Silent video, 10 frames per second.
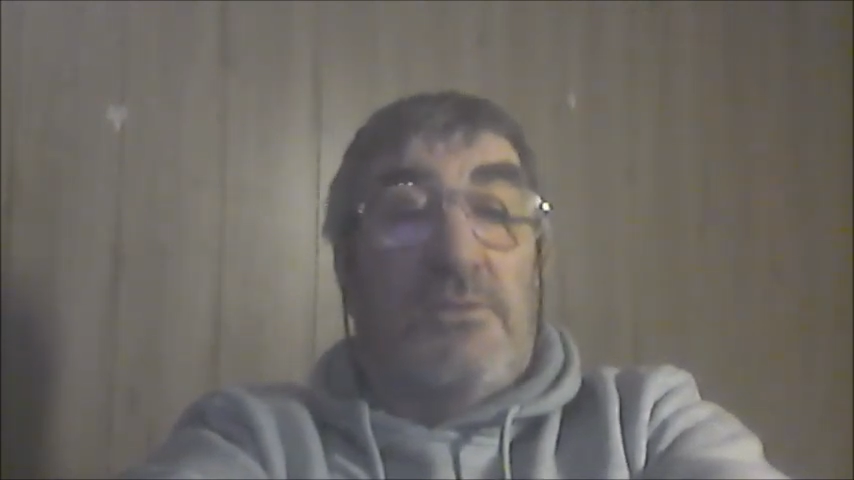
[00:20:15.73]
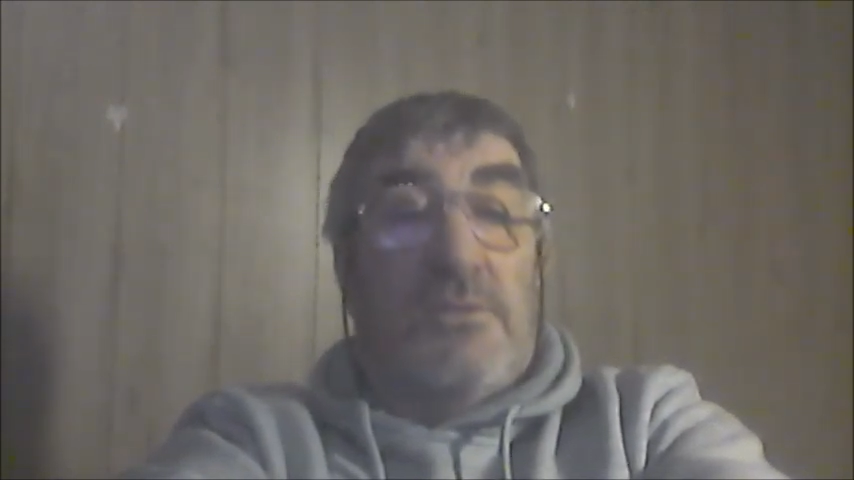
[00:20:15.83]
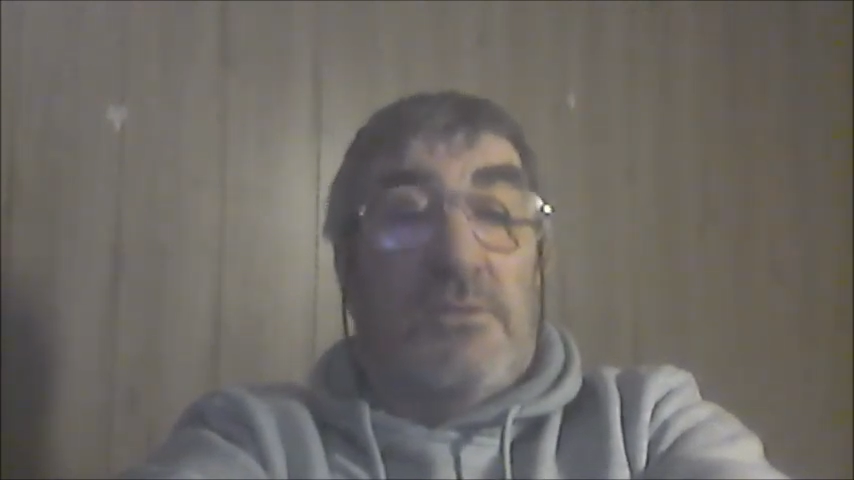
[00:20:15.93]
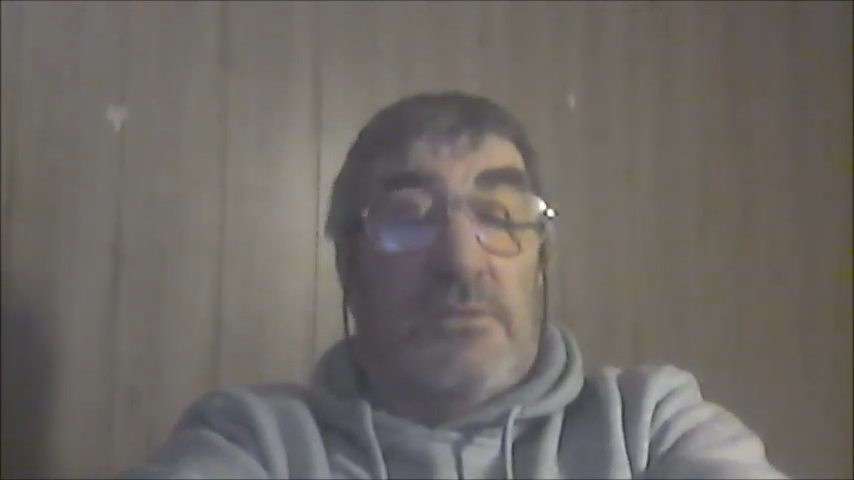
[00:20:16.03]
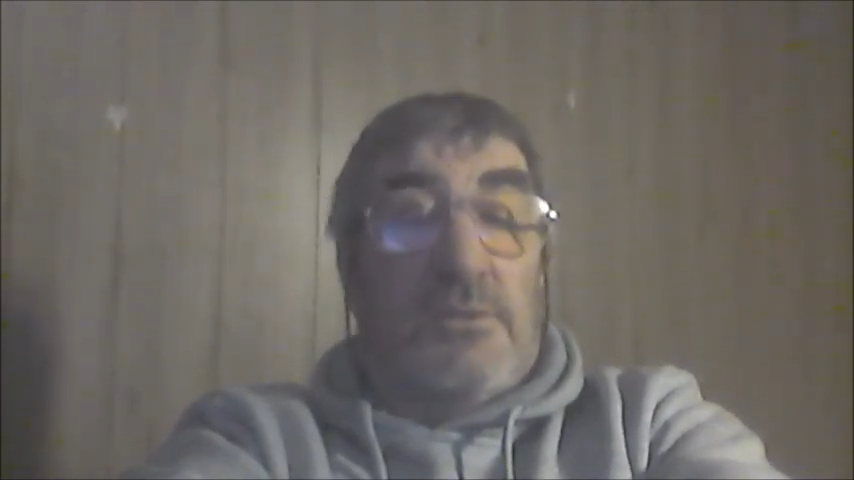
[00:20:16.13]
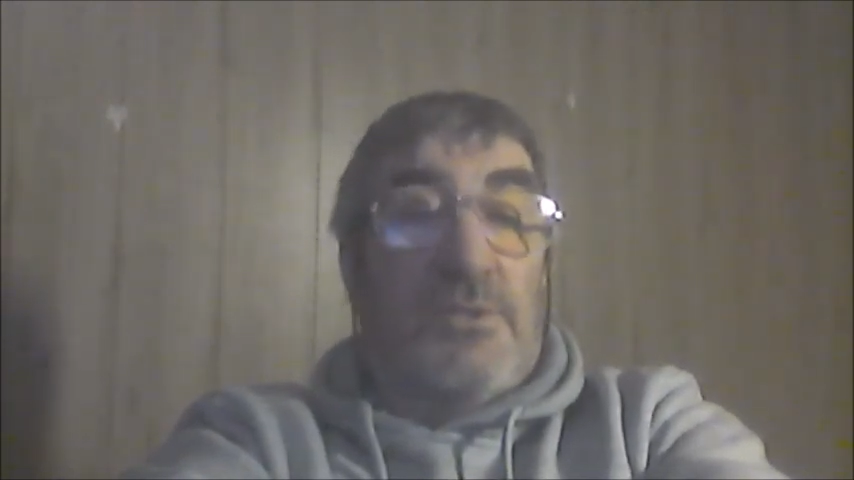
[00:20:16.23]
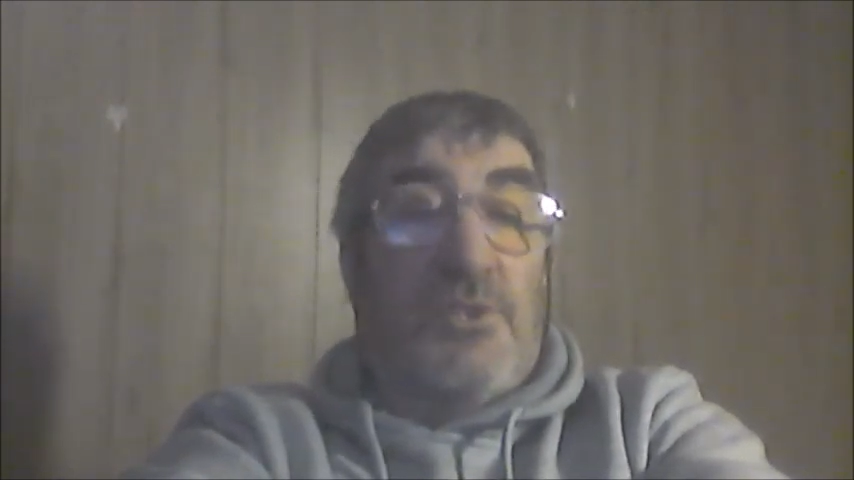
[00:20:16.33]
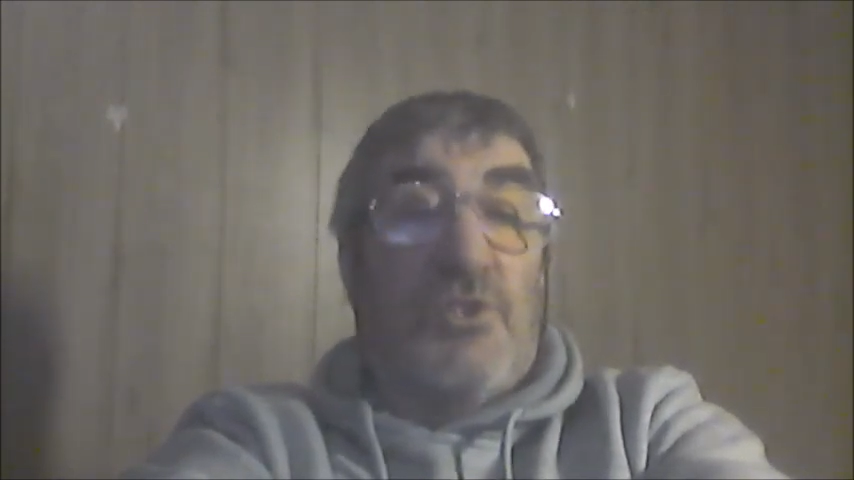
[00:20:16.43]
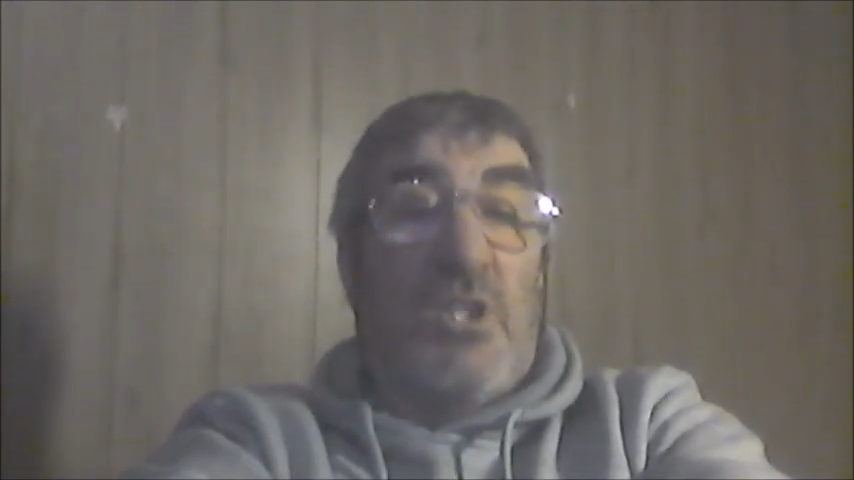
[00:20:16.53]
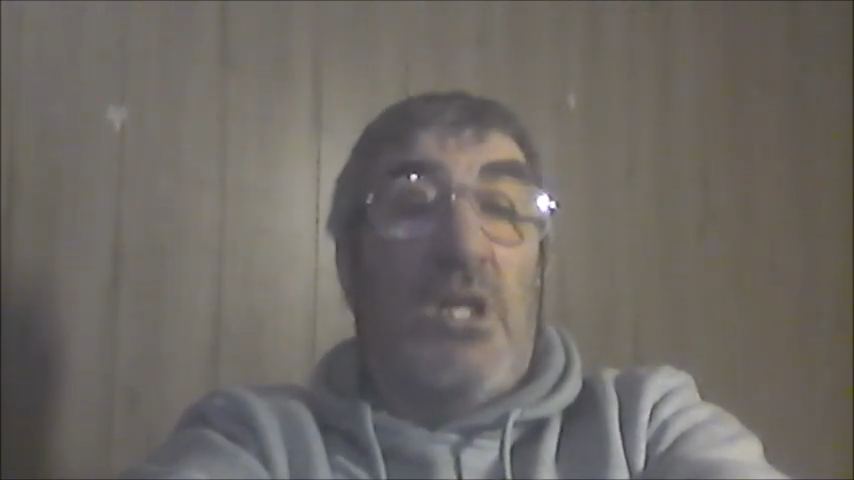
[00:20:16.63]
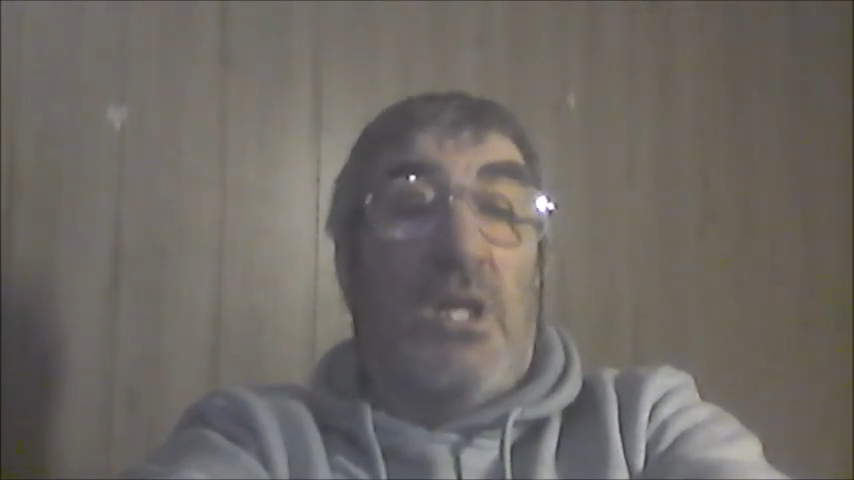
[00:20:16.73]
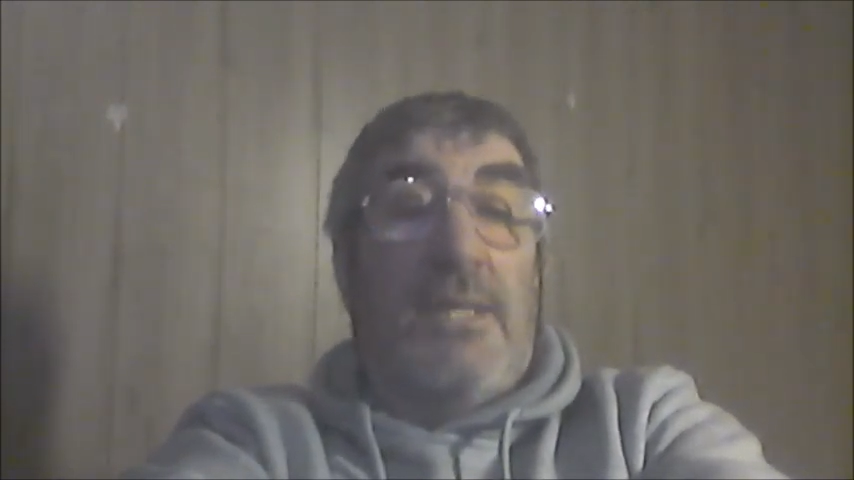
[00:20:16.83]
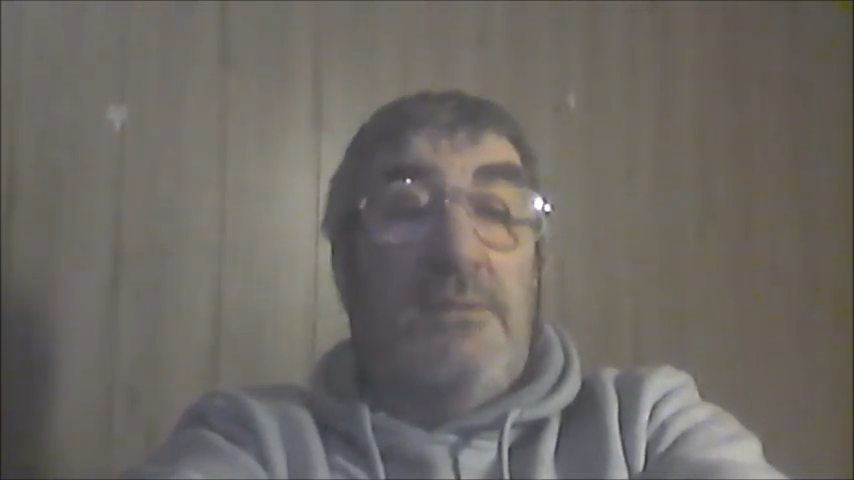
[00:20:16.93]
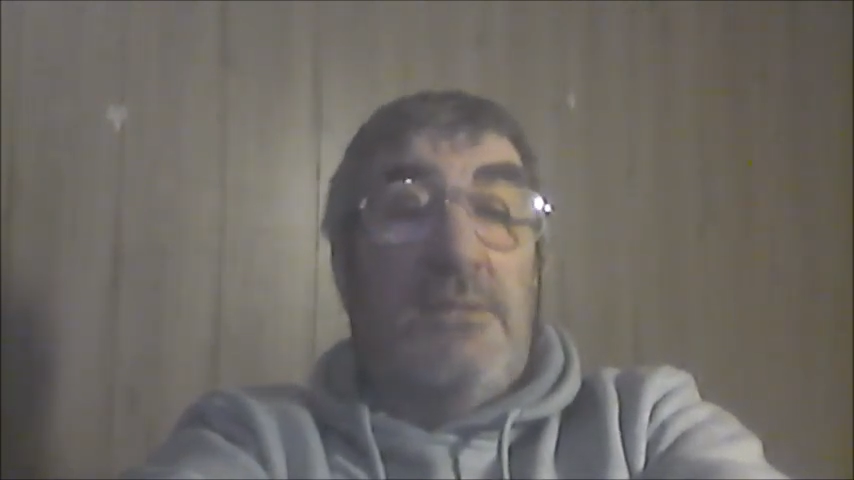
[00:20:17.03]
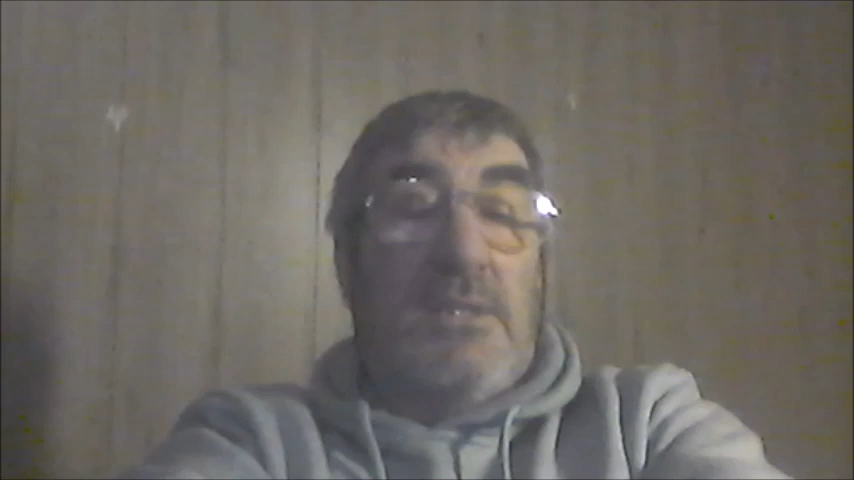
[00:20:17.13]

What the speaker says: the design